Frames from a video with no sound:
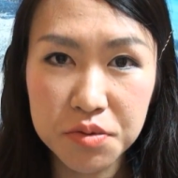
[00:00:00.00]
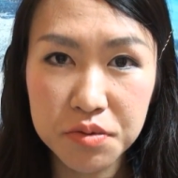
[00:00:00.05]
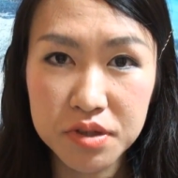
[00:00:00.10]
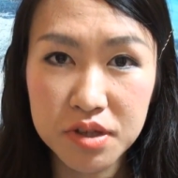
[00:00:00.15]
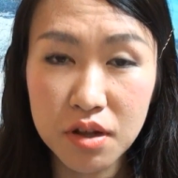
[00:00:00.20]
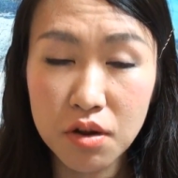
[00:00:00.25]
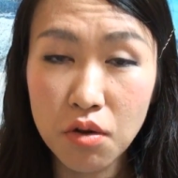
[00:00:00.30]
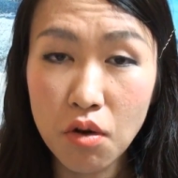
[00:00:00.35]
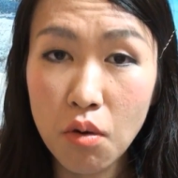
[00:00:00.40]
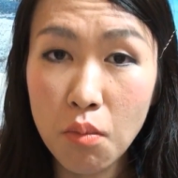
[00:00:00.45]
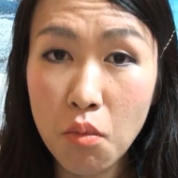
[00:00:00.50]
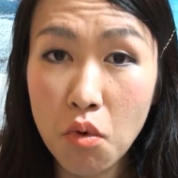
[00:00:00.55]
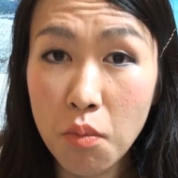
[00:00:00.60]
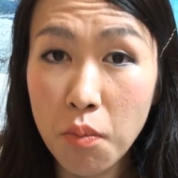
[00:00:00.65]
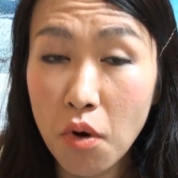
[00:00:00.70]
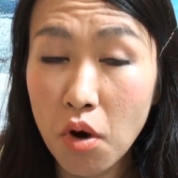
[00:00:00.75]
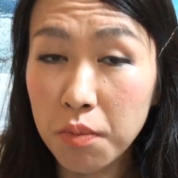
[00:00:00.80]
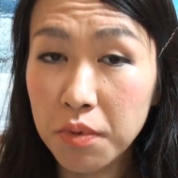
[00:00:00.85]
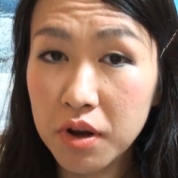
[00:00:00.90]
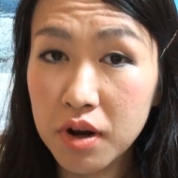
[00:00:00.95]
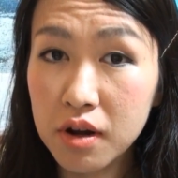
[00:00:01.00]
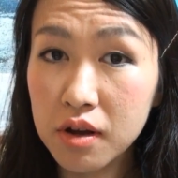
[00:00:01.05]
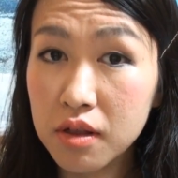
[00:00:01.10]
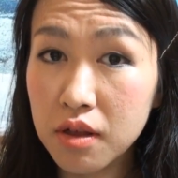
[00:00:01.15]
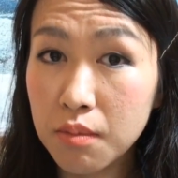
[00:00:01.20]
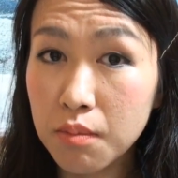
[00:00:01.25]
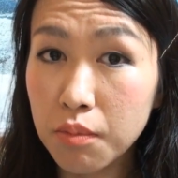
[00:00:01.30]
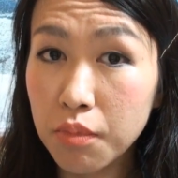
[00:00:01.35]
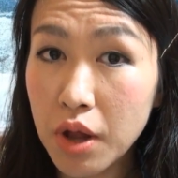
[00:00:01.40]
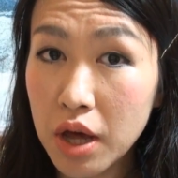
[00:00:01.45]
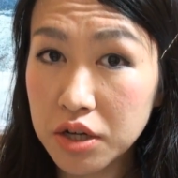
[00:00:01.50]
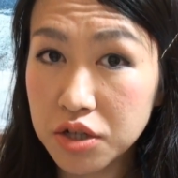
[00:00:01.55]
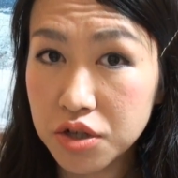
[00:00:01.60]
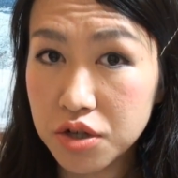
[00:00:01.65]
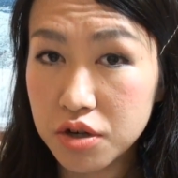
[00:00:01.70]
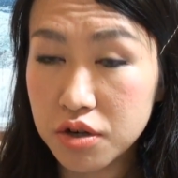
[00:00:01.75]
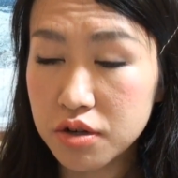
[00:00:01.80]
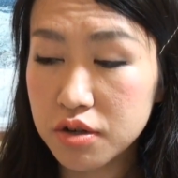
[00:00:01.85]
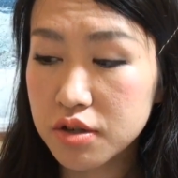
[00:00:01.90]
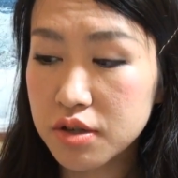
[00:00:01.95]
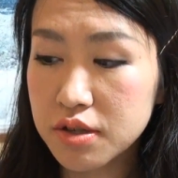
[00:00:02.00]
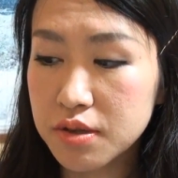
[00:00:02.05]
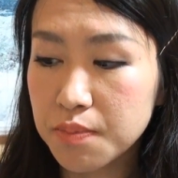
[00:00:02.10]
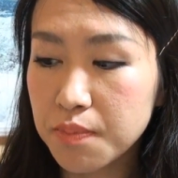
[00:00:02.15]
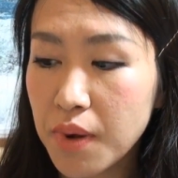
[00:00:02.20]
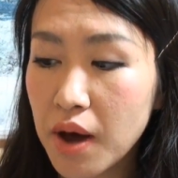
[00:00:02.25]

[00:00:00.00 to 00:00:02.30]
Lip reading: was a lot more popular than blushers.